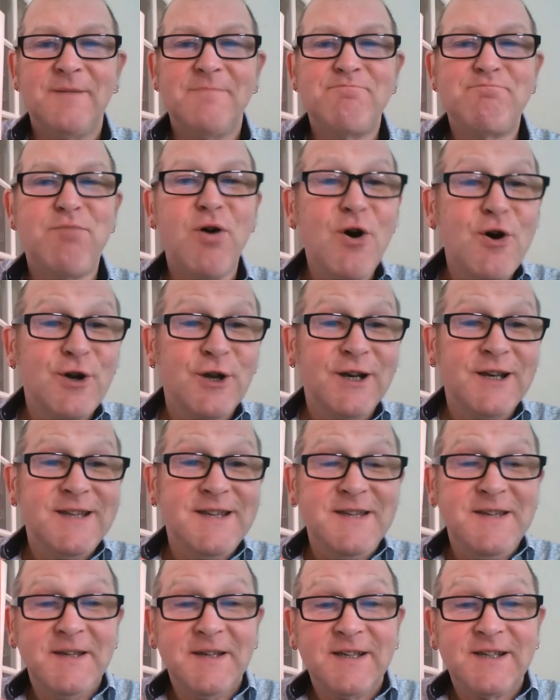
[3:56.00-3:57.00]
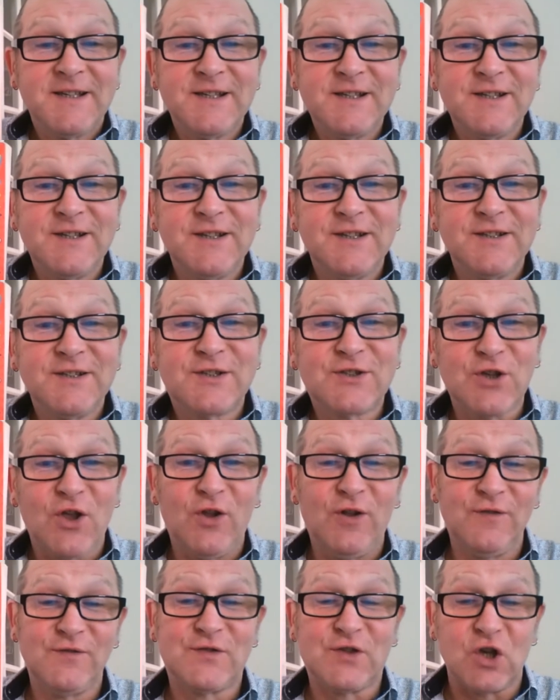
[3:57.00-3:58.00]
Pugly
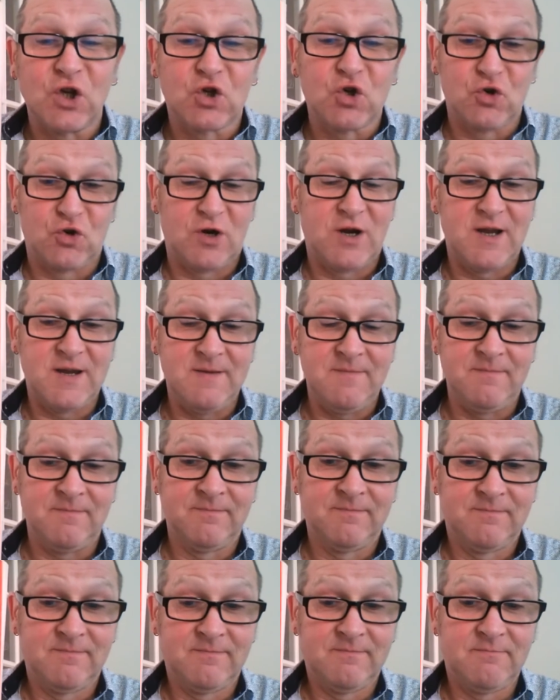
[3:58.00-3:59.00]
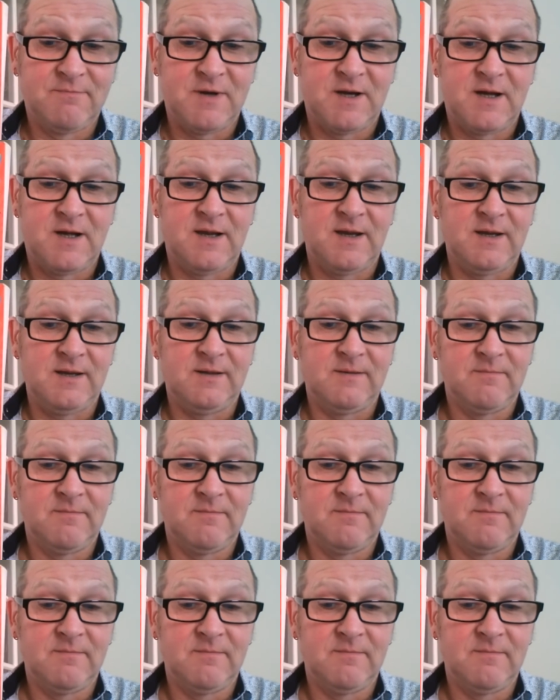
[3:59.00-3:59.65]
Solves a Crime by